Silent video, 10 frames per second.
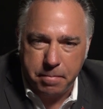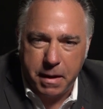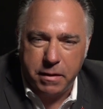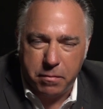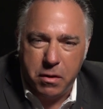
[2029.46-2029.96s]

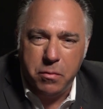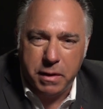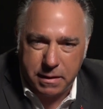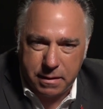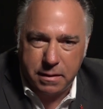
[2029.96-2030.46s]
At the
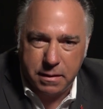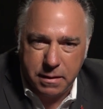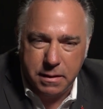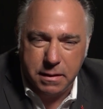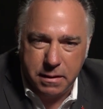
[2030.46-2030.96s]
moment,
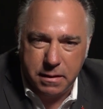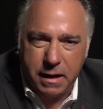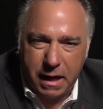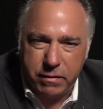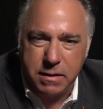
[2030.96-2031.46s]

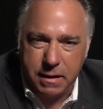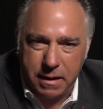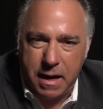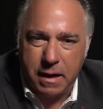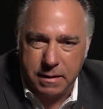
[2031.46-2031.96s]
they have us in
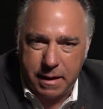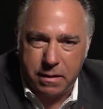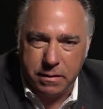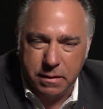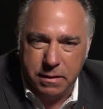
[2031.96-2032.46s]

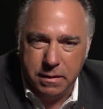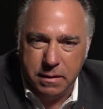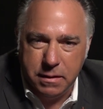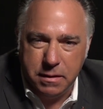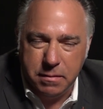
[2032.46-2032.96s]
lockdown,
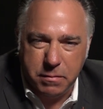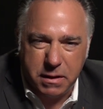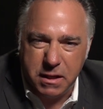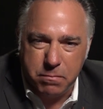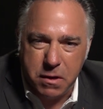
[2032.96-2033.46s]
but
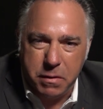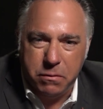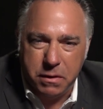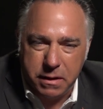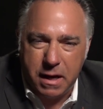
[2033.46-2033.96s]
this
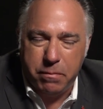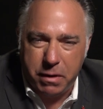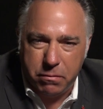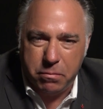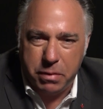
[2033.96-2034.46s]
moment will not
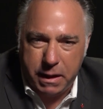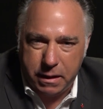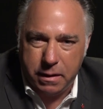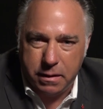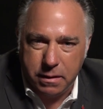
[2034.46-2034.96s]
be
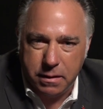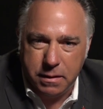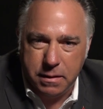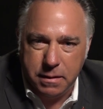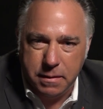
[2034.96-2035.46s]
repeated.
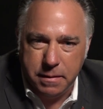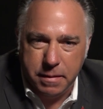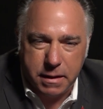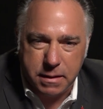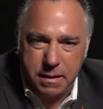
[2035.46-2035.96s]

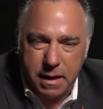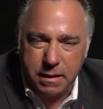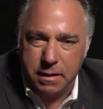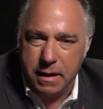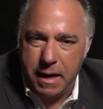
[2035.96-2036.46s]
It's
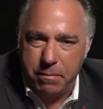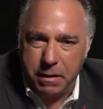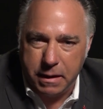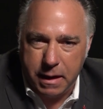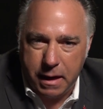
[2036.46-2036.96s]
not going to
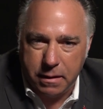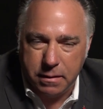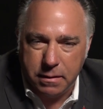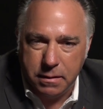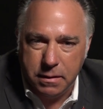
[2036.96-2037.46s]
happen
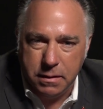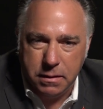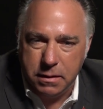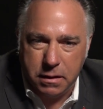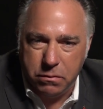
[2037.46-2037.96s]
again,
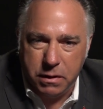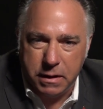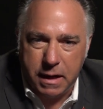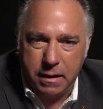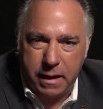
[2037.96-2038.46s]
and it will
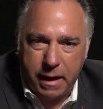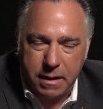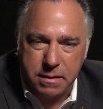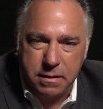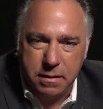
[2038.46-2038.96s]
not
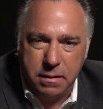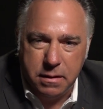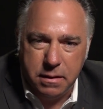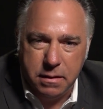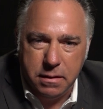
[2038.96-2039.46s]
last.
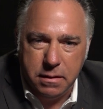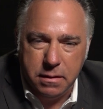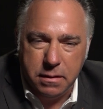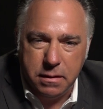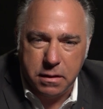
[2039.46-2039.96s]

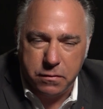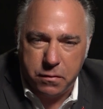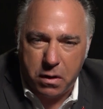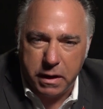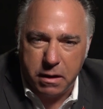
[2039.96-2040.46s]
It's
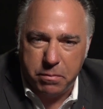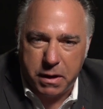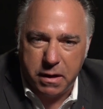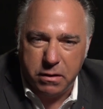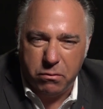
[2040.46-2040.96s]
falling
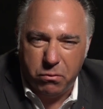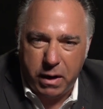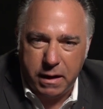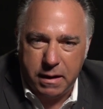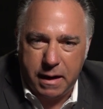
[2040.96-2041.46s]
apart
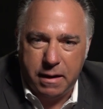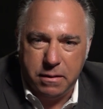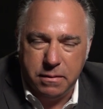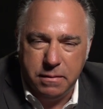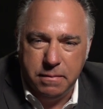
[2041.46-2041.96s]
right
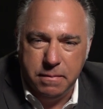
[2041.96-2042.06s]
now.